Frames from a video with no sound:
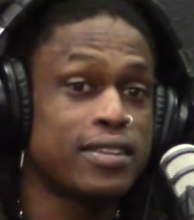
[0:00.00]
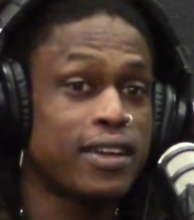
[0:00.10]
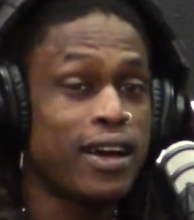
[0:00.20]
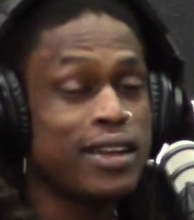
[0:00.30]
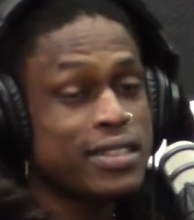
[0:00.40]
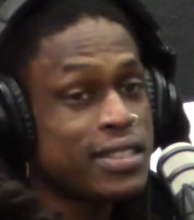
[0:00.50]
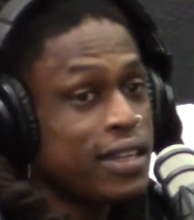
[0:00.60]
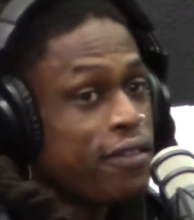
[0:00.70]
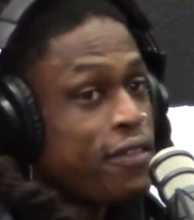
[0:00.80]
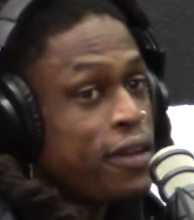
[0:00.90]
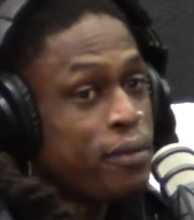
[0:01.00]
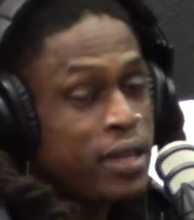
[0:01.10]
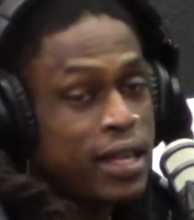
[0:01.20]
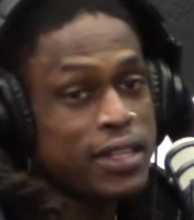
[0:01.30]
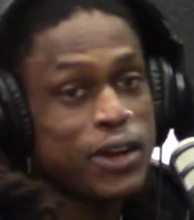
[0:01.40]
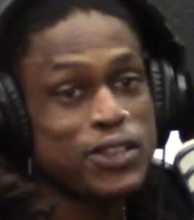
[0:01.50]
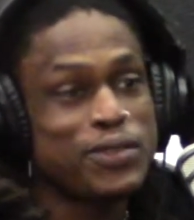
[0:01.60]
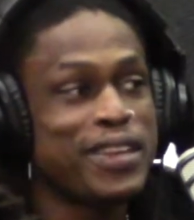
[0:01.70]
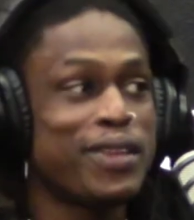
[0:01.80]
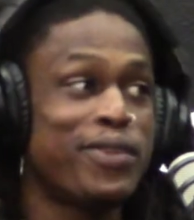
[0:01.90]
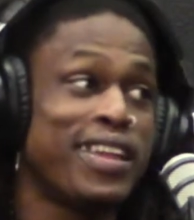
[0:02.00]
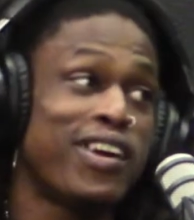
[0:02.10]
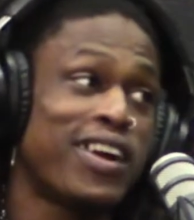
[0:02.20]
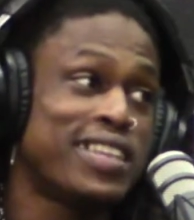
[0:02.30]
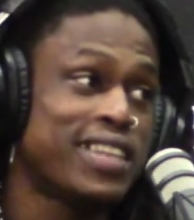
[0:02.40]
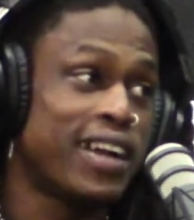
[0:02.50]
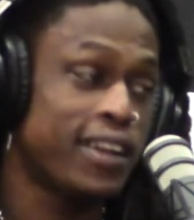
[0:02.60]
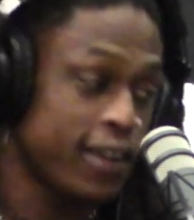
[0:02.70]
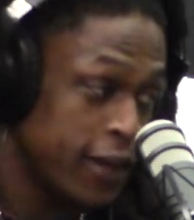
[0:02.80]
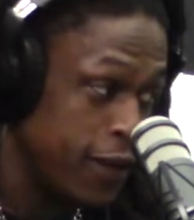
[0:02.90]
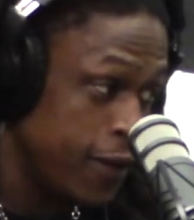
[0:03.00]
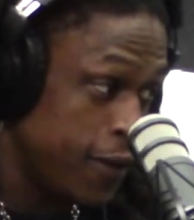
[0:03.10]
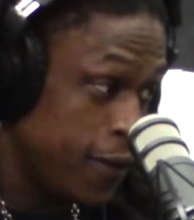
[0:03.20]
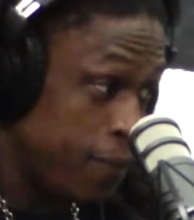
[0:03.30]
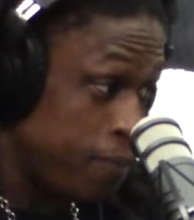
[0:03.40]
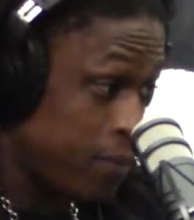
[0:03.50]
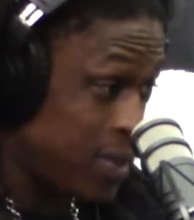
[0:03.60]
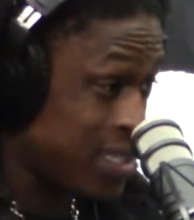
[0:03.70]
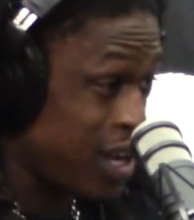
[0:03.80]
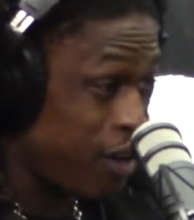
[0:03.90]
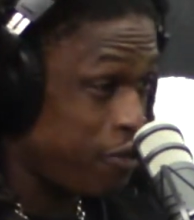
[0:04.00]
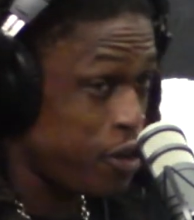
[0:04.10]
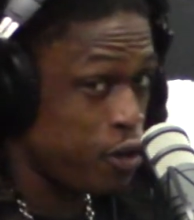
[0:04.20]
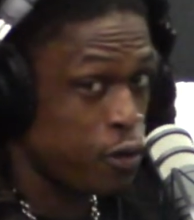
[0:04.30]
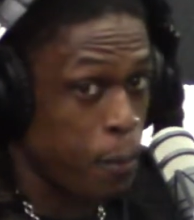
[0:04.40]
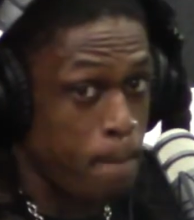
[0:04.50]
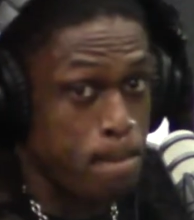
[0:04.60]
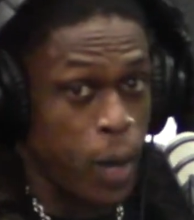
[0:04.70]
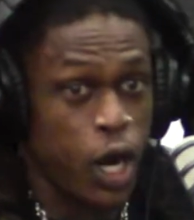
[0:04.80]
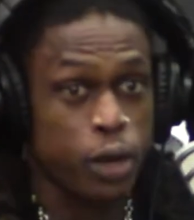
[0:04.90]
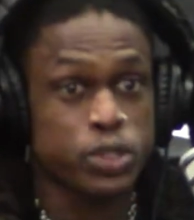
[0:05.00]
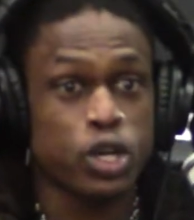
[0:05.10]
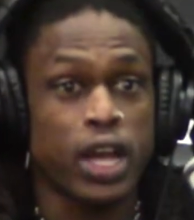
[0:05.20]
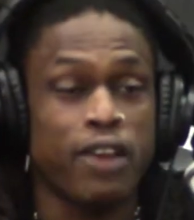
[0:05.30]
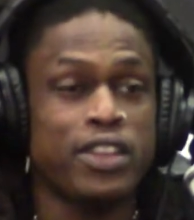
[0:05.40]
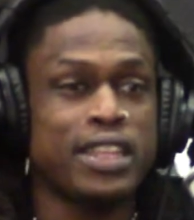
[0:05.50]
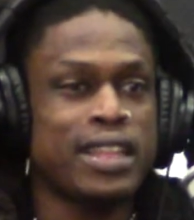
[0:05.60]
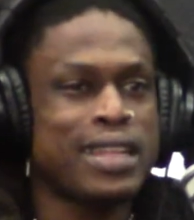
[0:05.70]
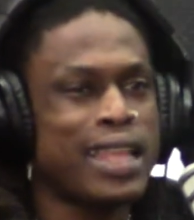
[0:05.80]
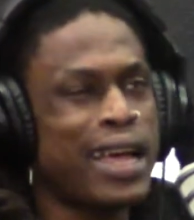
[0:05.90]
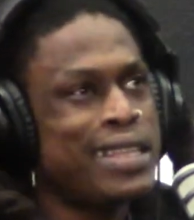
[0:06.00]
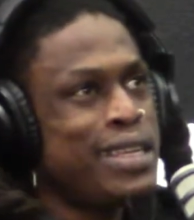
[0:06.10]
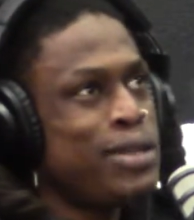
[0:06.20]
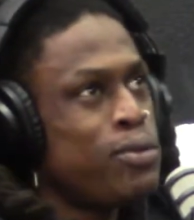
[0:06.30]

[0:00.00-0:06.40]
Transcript: honestly, I'm finna be like the ultimate independent artist out here. That's how I feel. So everything like that I did